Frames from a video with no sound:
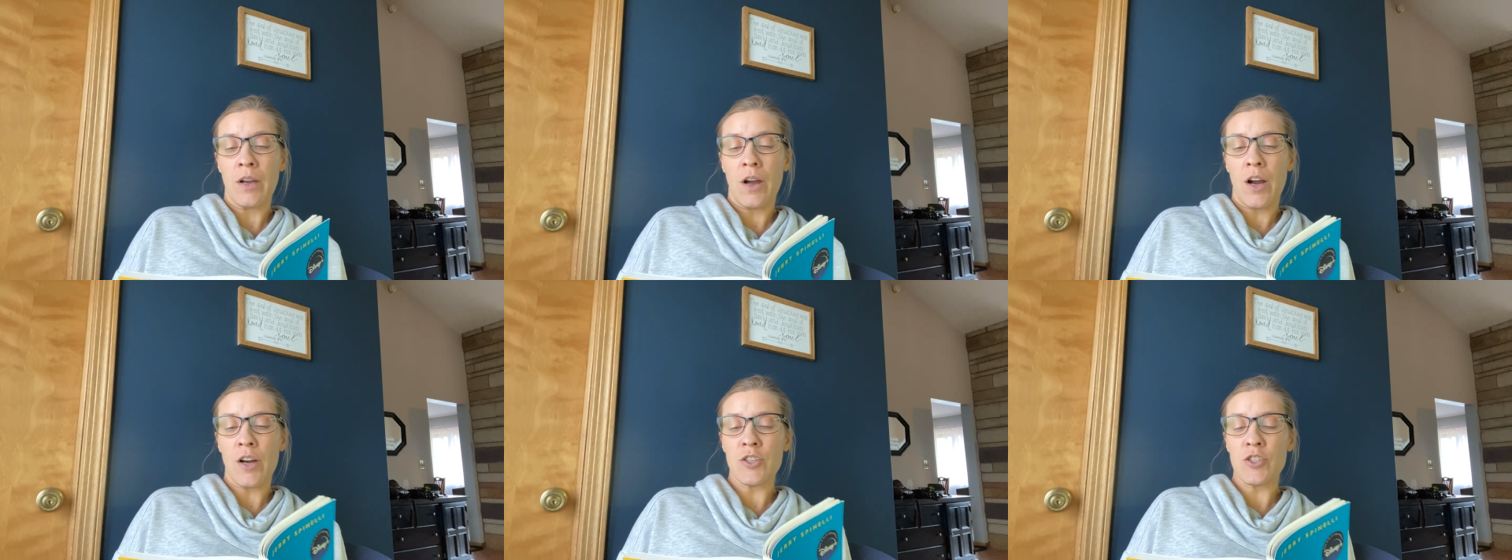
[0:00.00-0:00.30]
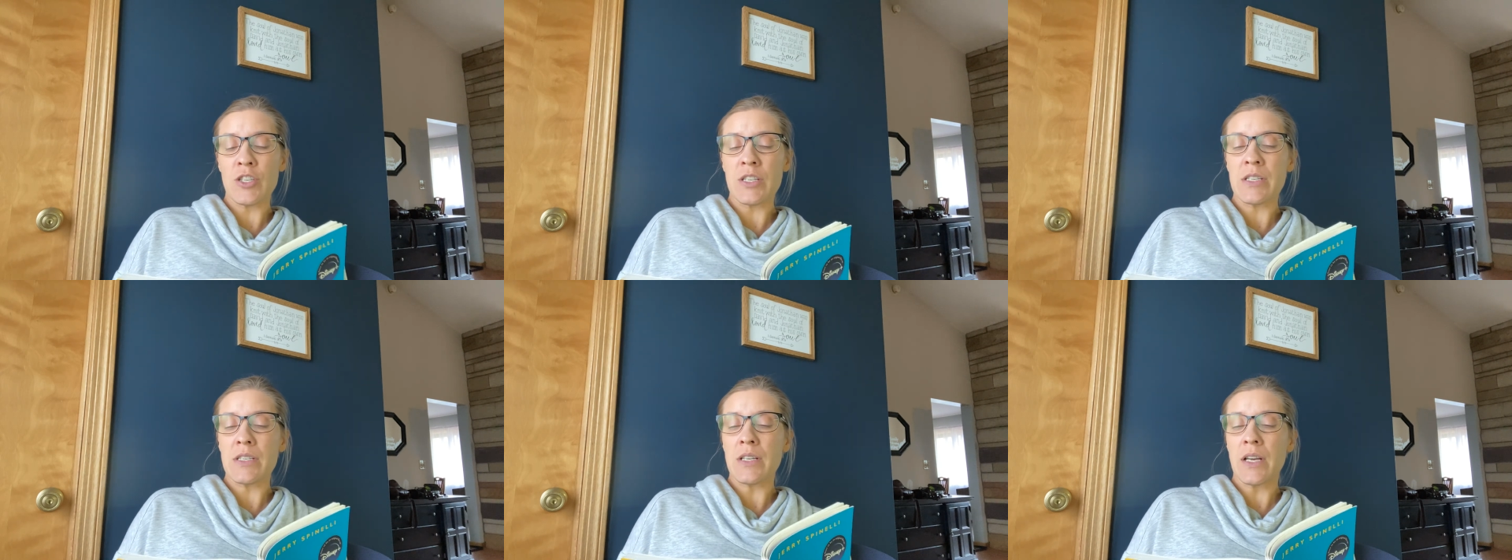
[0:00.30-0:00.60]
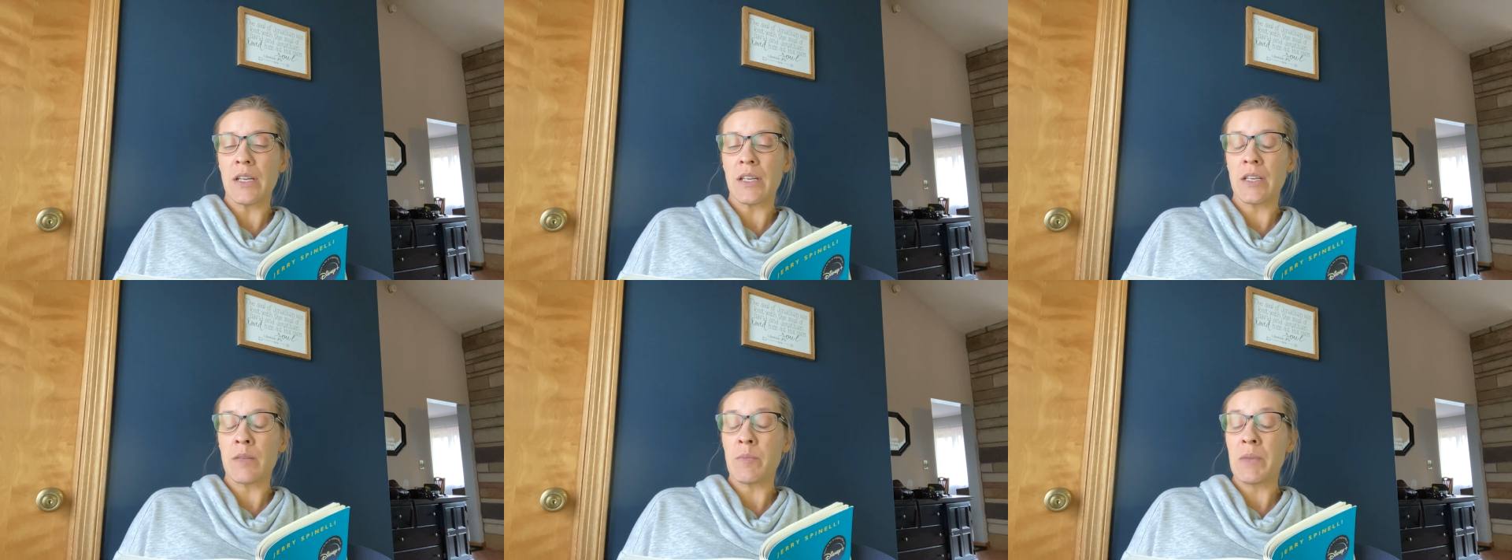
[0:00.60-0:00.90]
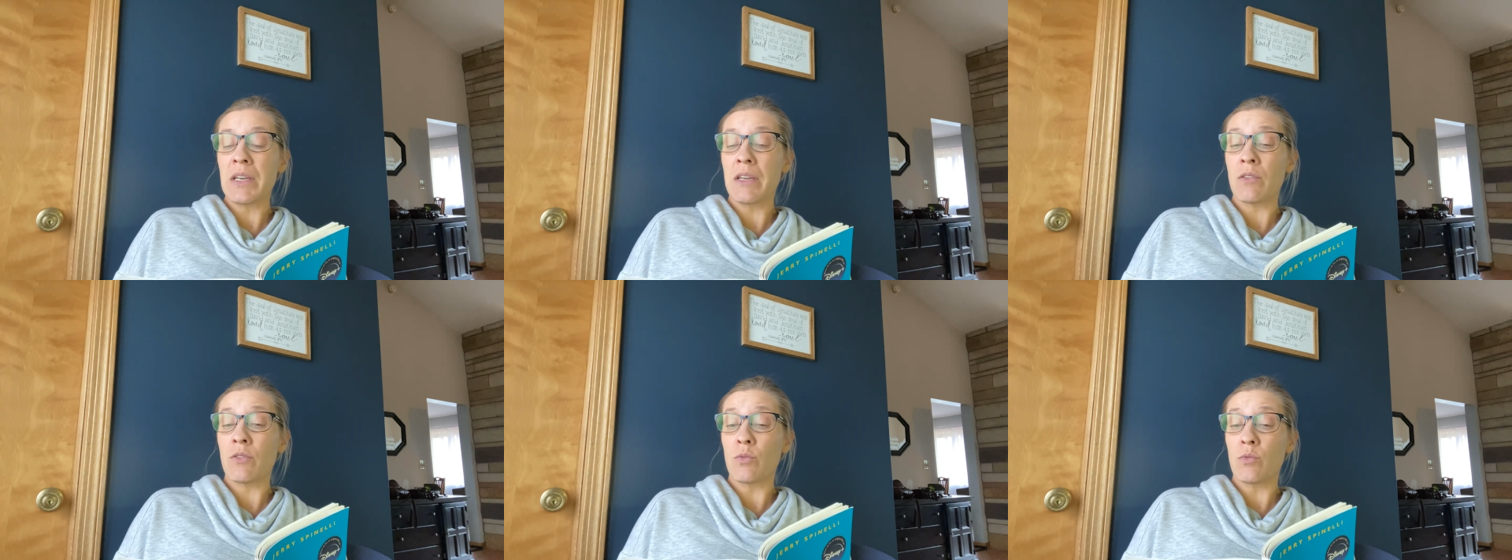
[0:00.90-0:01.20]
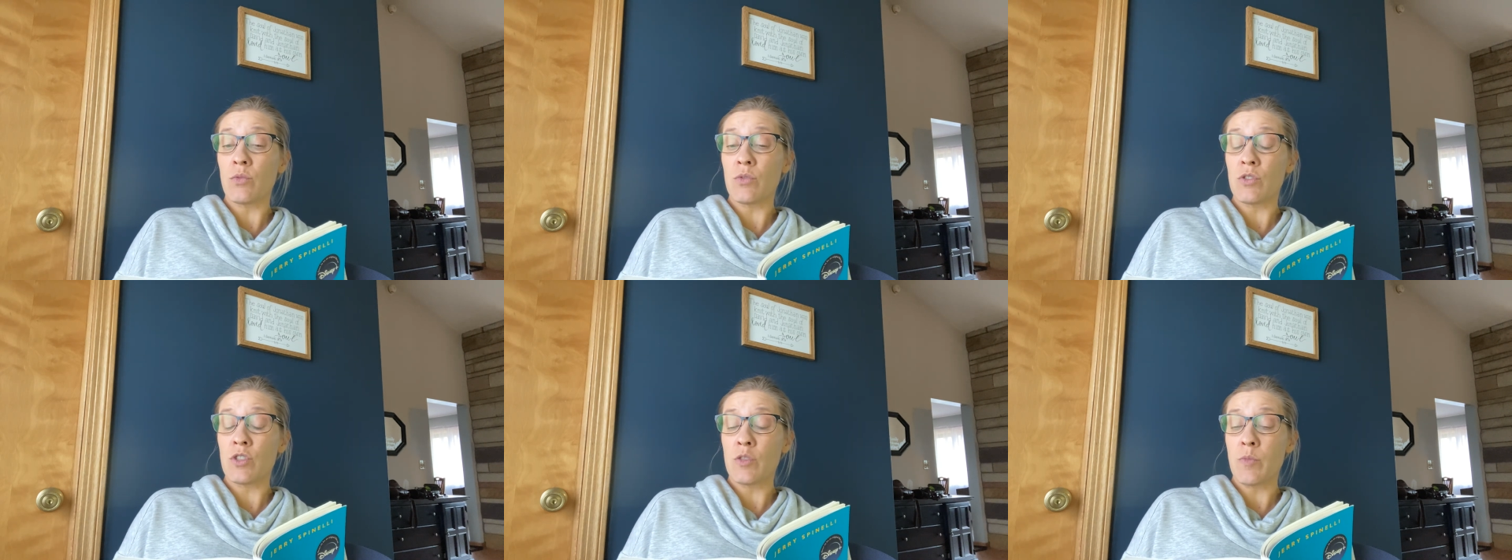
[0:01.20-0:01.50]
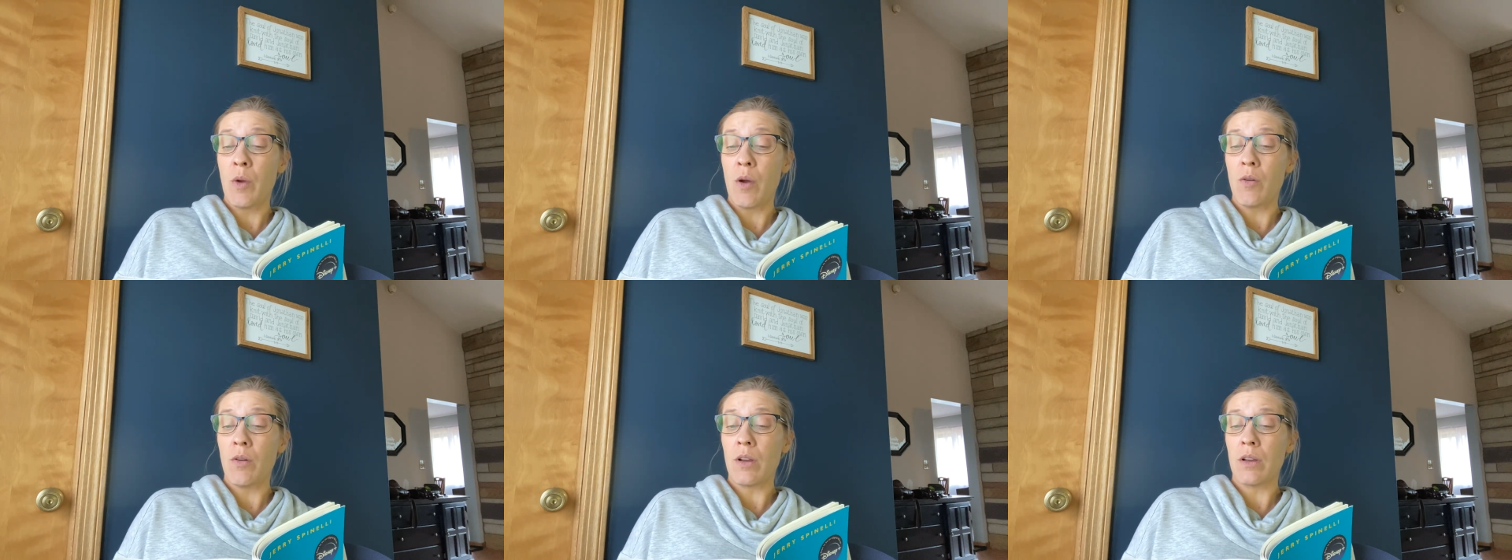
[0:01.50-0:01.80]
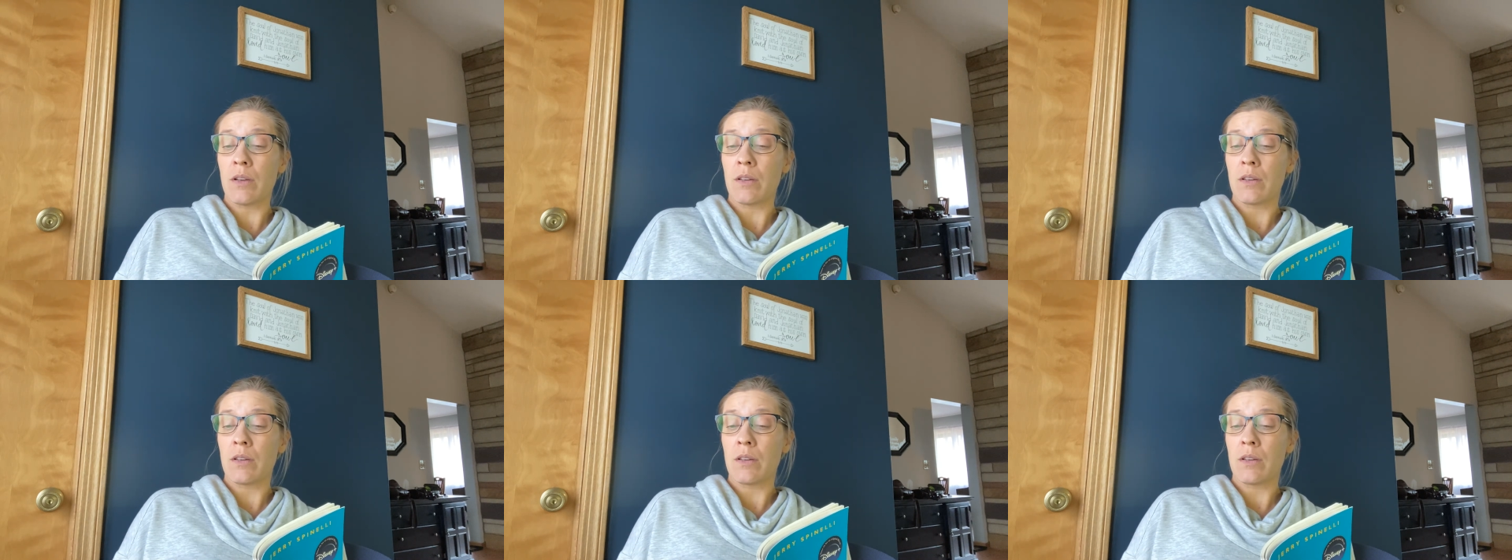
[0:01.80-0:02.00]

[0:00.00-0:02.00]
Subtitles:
Archie studied me through the smoke.